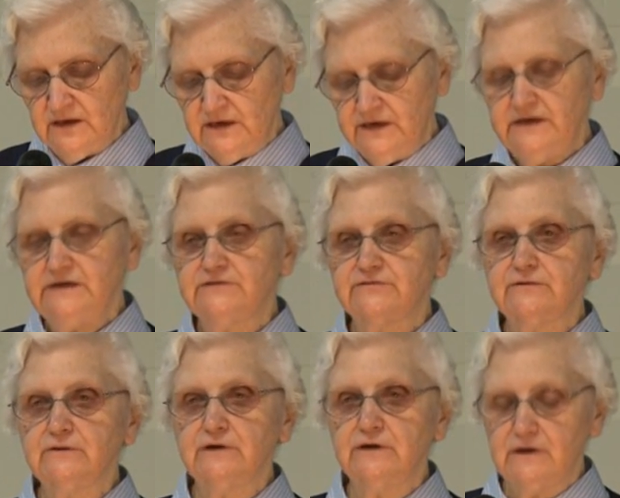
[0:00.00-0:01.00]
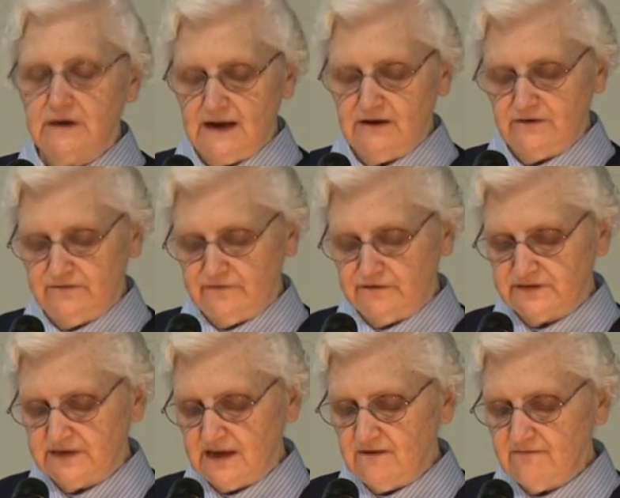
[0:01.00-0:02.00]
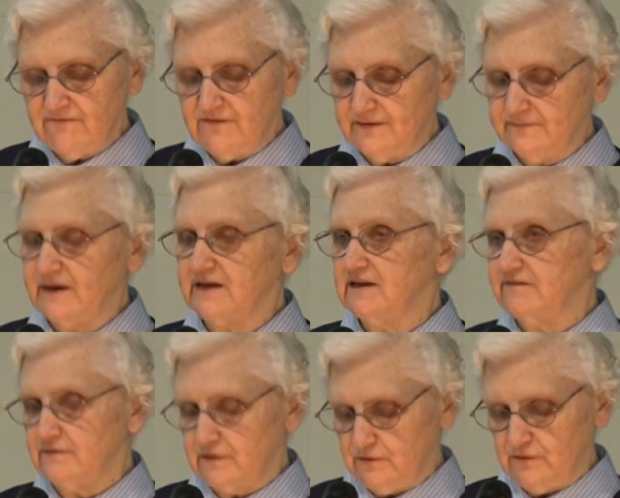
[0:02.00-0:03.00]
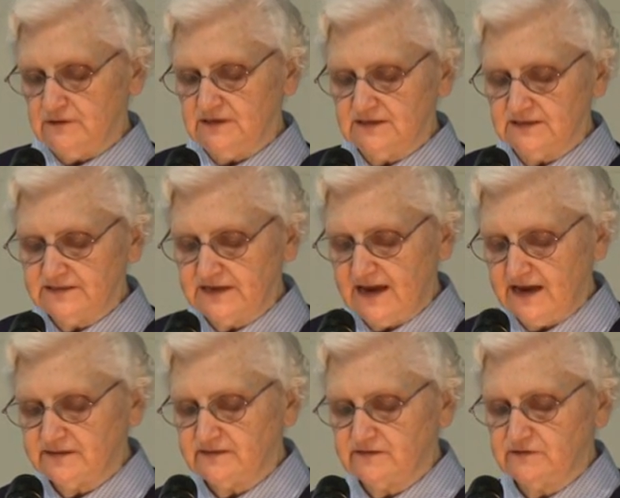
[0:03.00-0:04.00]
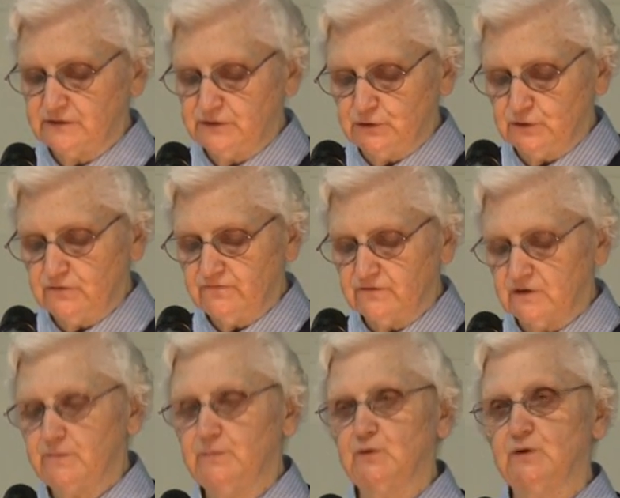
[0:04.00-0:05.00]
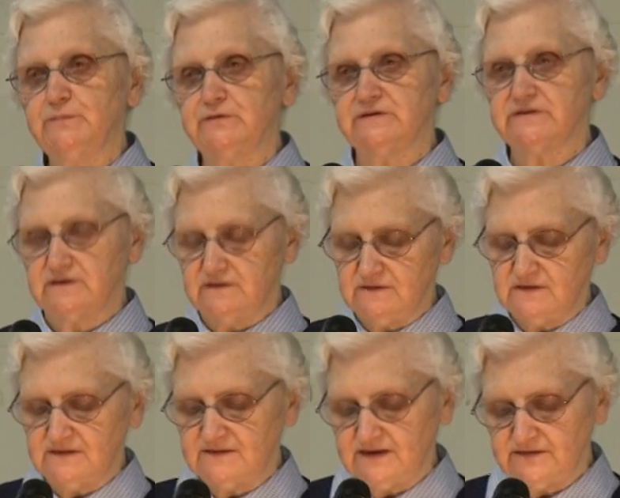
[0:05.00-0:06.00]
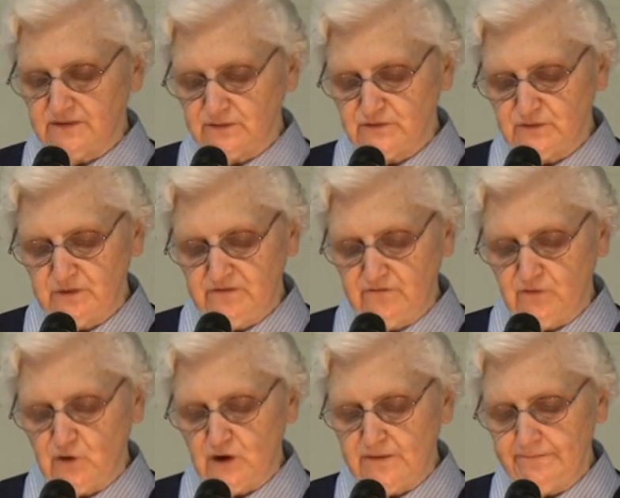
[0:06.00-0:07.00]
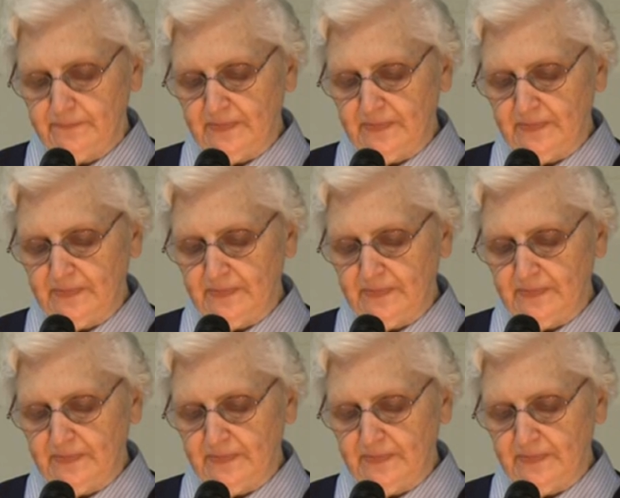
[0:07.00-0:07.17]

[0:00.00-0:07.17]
He drew her out of herself by giving her a little task to do for poor persons, as I told you before,